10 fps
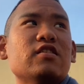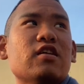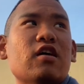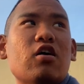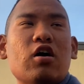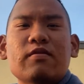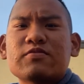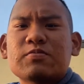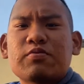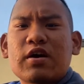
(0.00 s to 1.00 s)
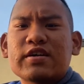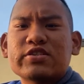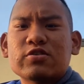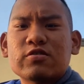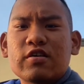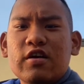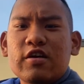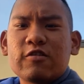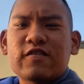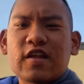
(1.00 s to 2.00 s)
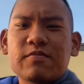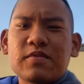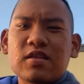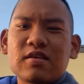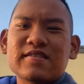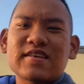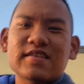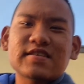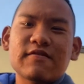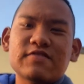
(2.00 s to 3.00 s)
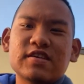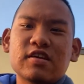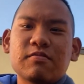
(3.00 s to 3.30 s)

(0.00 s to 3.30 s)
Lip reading: and I'm surprised you're telling me this at 17.